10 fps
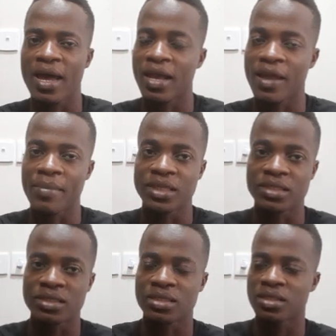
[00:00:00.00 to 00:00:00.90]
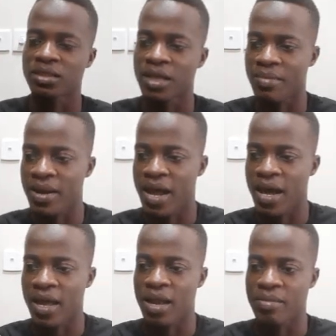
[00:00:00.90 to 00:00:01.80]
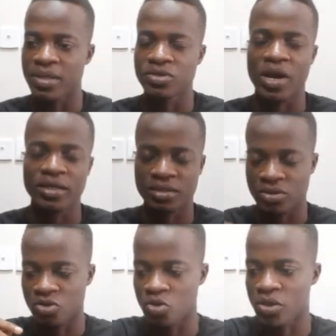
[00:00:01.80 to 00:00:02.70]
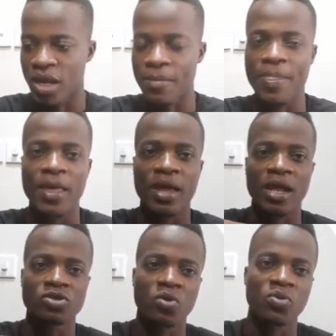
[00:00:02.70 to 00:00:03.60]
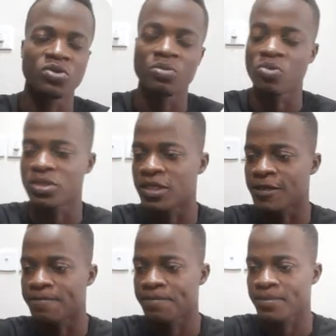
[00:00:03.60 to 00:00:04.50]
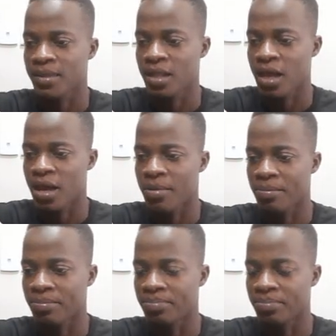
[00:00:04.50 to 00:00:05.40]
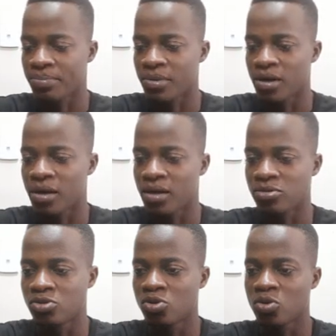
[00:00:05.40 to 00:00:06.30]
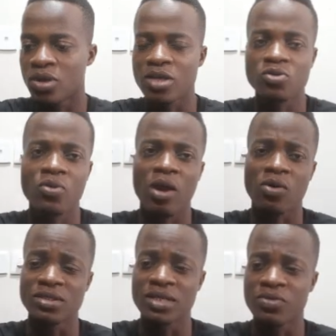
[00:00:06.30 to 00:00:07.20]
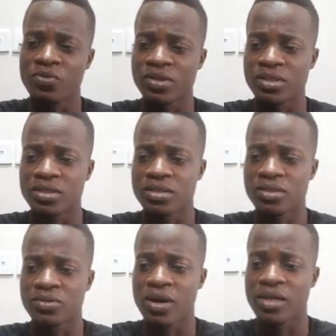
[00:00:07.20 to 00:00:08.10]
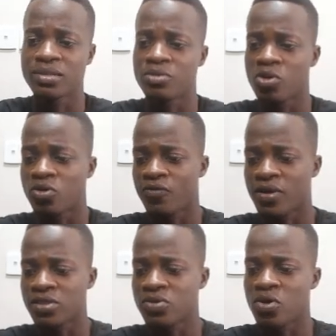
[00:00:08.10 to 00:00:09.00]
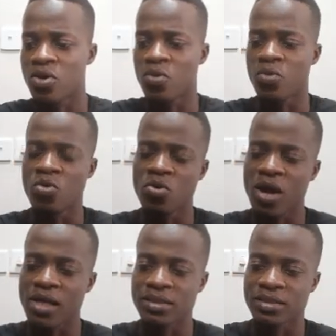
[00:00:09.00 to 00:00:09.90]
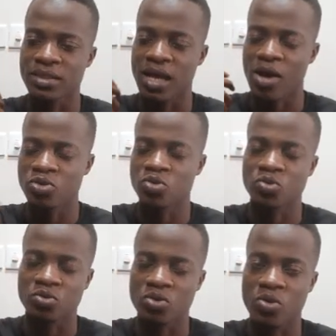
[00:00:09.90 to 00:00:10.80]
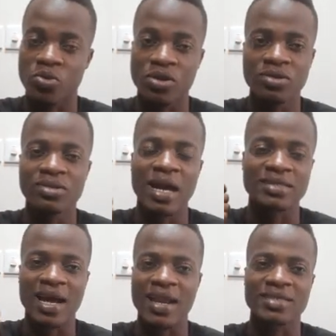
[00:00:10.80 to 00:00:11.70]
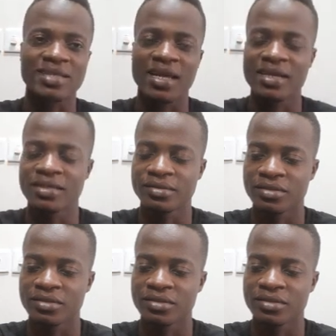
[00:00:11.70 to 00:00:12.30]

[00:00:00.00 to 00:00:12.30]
element. The mother element, right? So yeah, that's what we use mostly. Um, so that's what we are concerned with, right? Because first we look at how to we look at understanding